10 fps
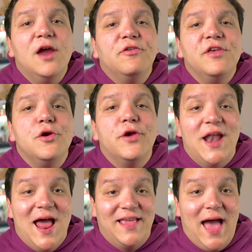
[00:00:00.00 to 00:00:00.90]
Here's how you can
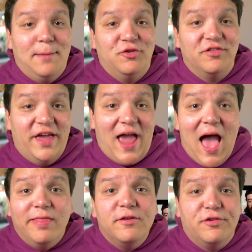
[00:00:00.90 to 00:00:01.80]
add captions like
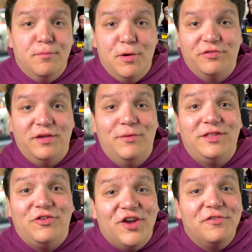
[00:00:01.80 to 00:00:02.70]
Alex Hormozi
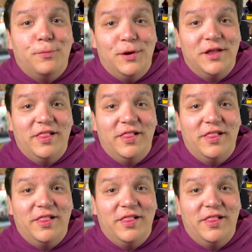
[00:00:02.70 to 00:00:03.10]
with just one